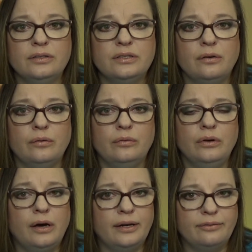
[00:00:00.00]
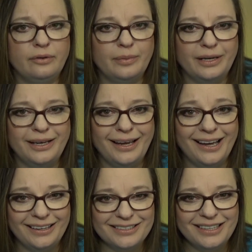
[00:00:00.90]
So not everybody
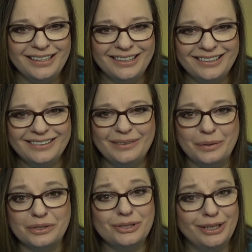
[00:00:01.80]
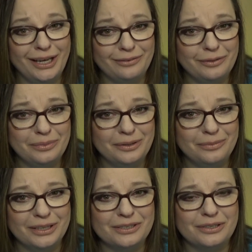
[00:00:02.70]
has or should have a
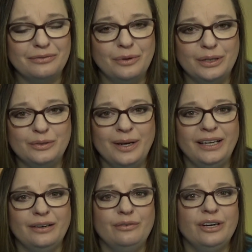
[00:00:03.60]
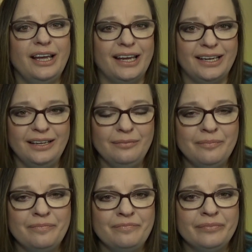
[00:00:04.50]
blood pressure of 120/80.
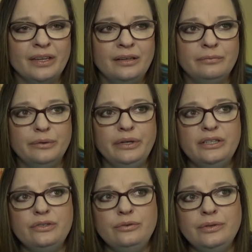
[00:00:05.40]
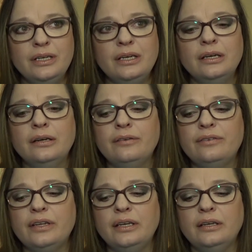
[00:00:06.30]
But we do
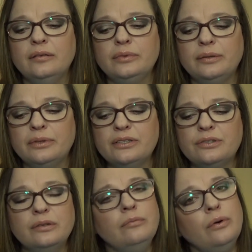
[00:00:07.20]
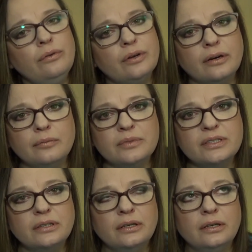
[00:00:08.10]
see blood pressure in both
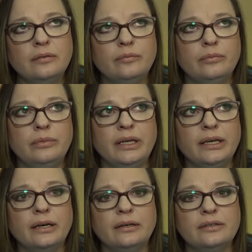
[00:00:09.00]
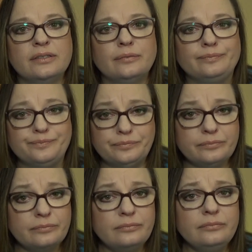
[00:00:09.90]
arms because
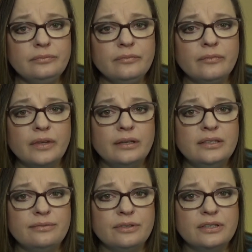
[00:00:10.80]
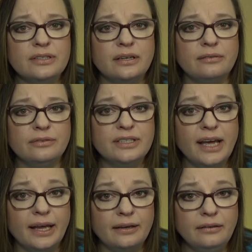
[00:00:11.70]
a difference of
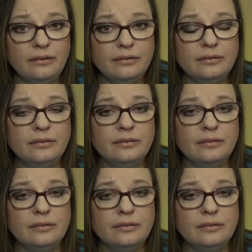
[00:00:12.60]
10